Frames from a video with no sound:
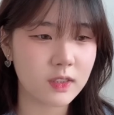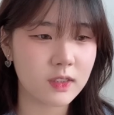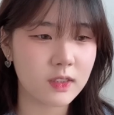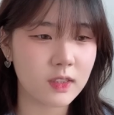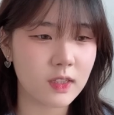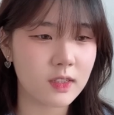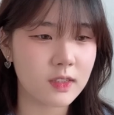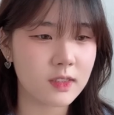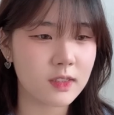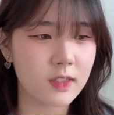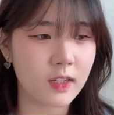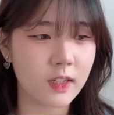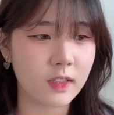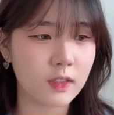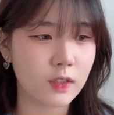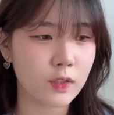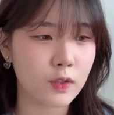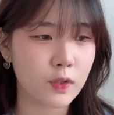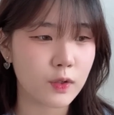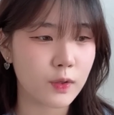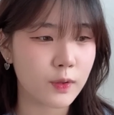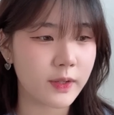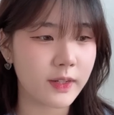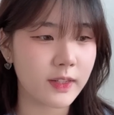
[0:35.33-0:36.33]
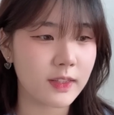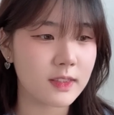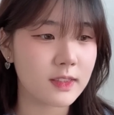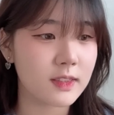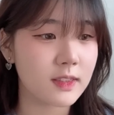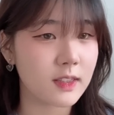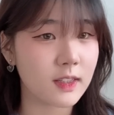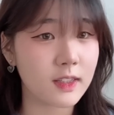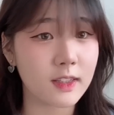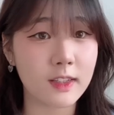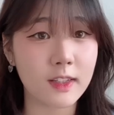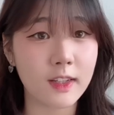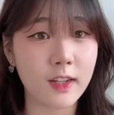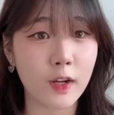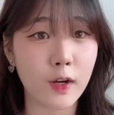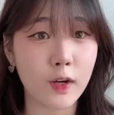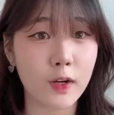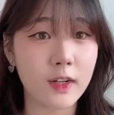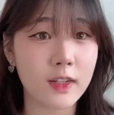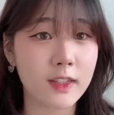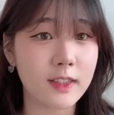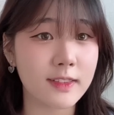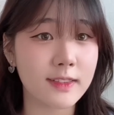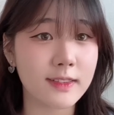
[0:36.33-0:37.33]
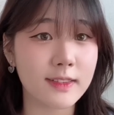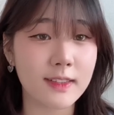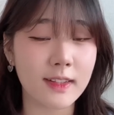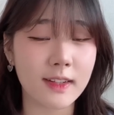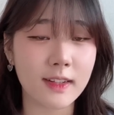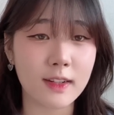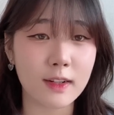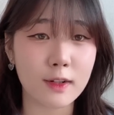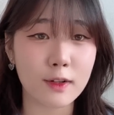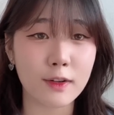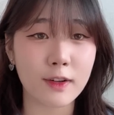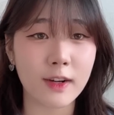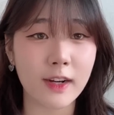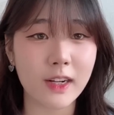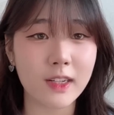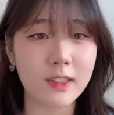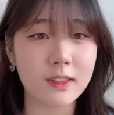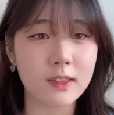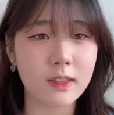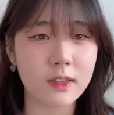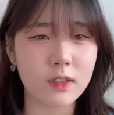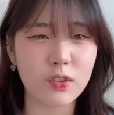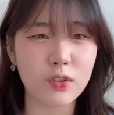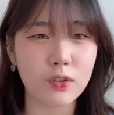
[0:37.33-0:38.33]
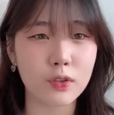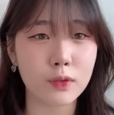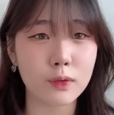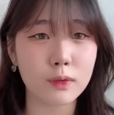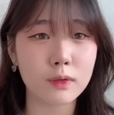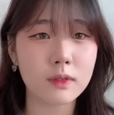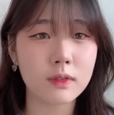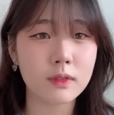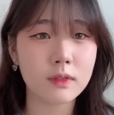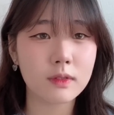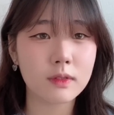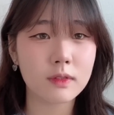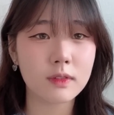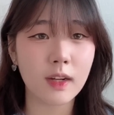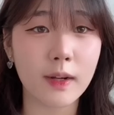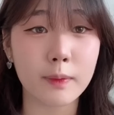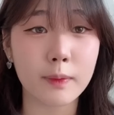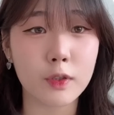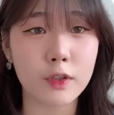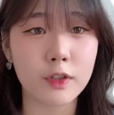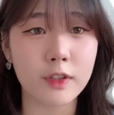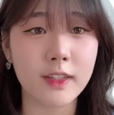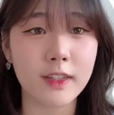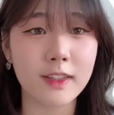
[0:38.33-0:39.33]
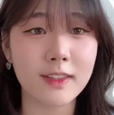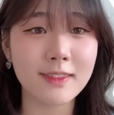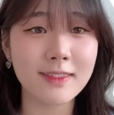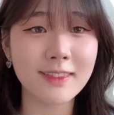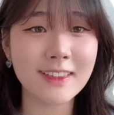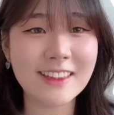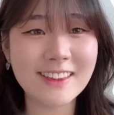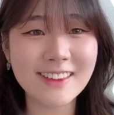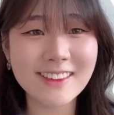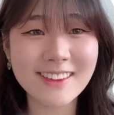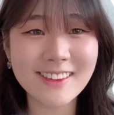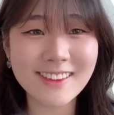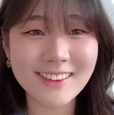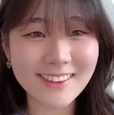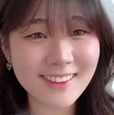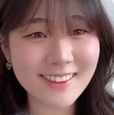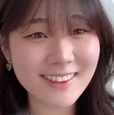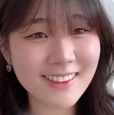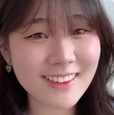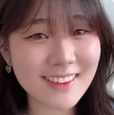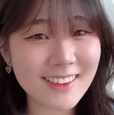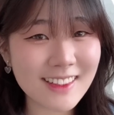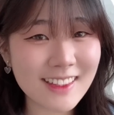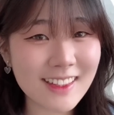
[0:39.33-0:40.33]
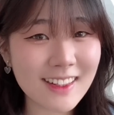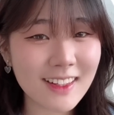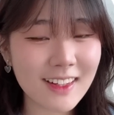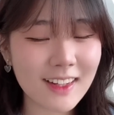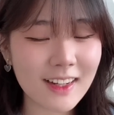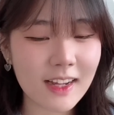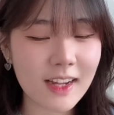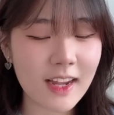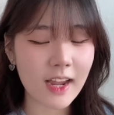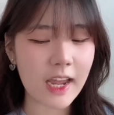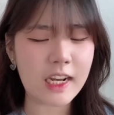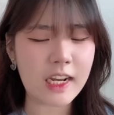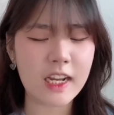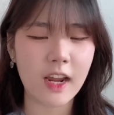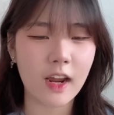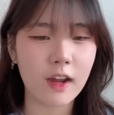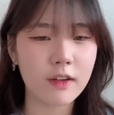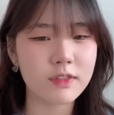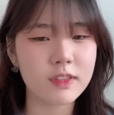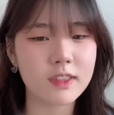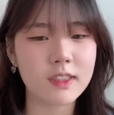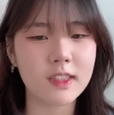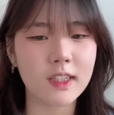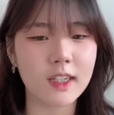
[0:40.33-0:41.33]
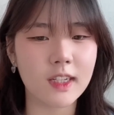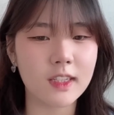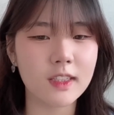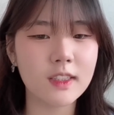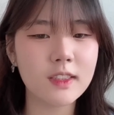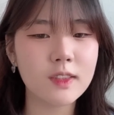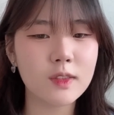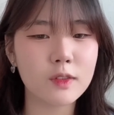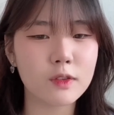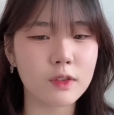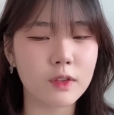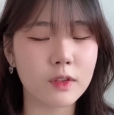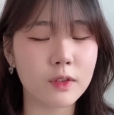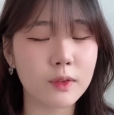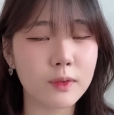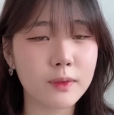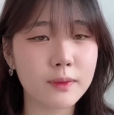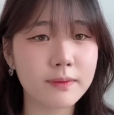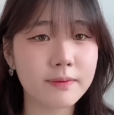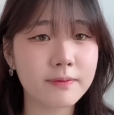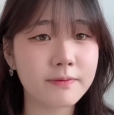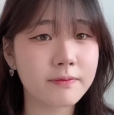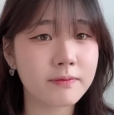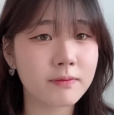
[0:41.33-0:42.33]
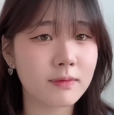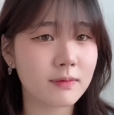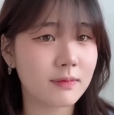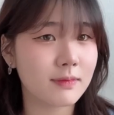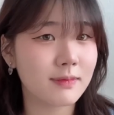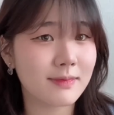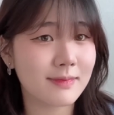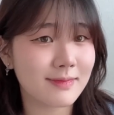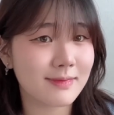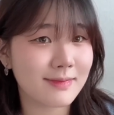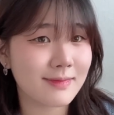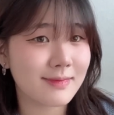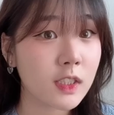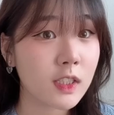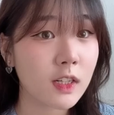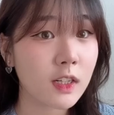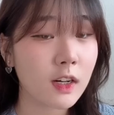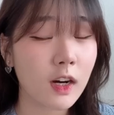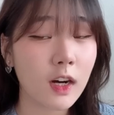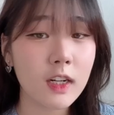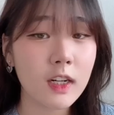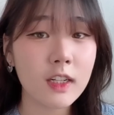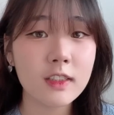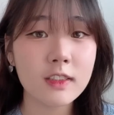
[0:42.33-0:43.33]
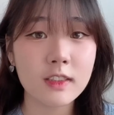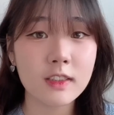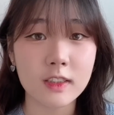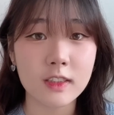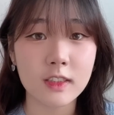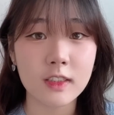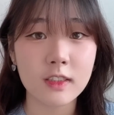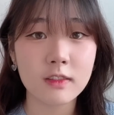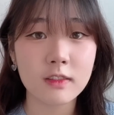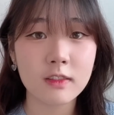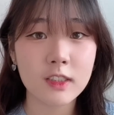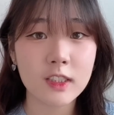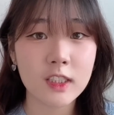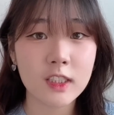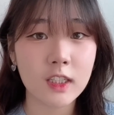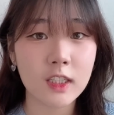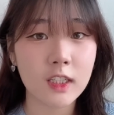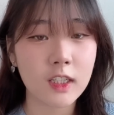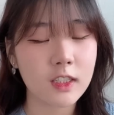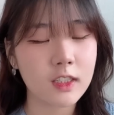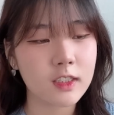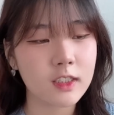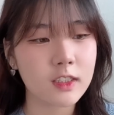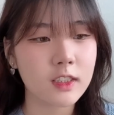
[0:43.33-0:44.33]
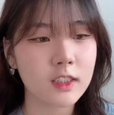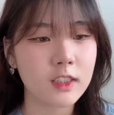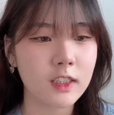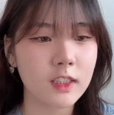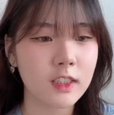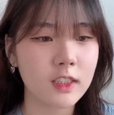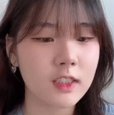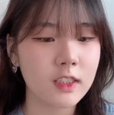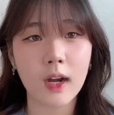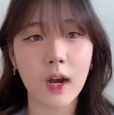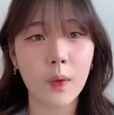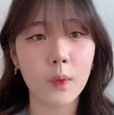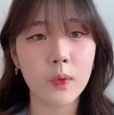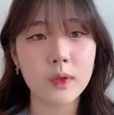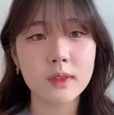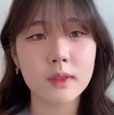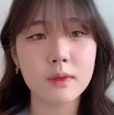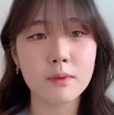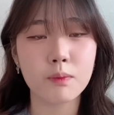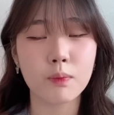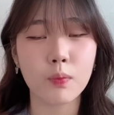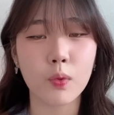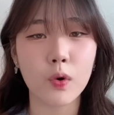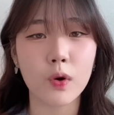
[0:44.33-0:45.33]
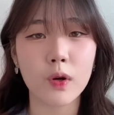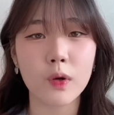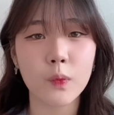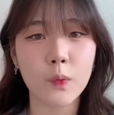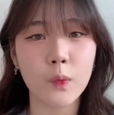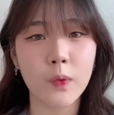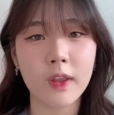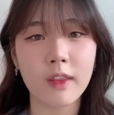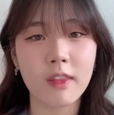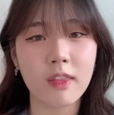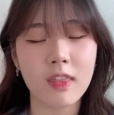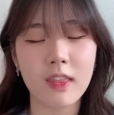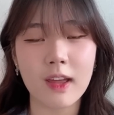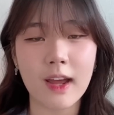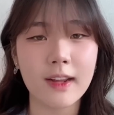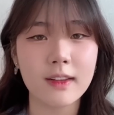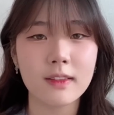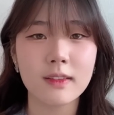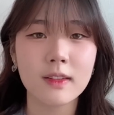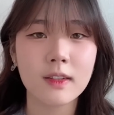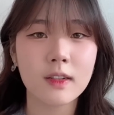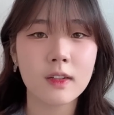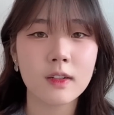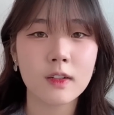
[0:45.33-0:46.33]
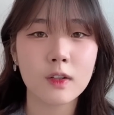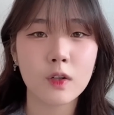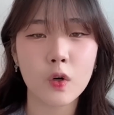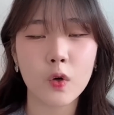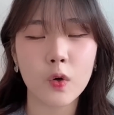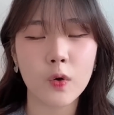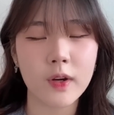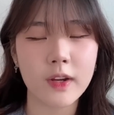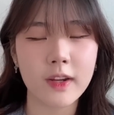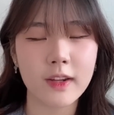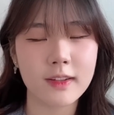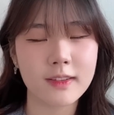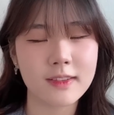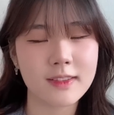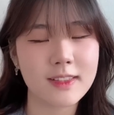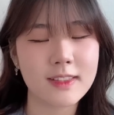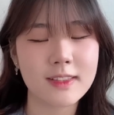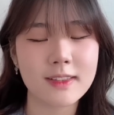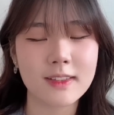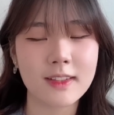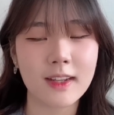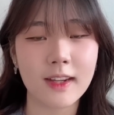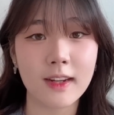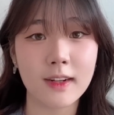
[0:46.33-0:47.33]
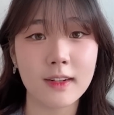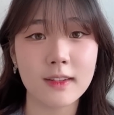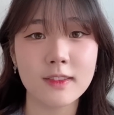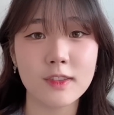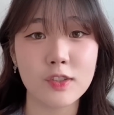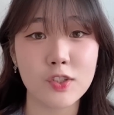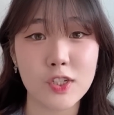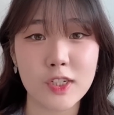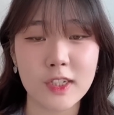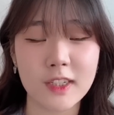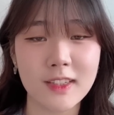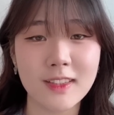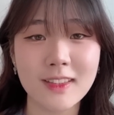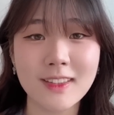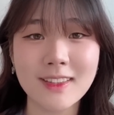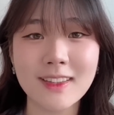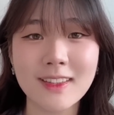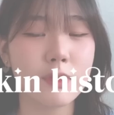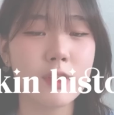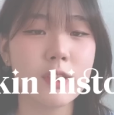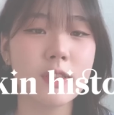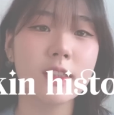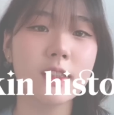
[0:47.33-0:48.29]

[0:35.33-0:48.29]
since like the Korean skincare is like a craze and you know, I'm Korean. And I have a skin, so... Honestly, I wasn't born with that Korean skin gene.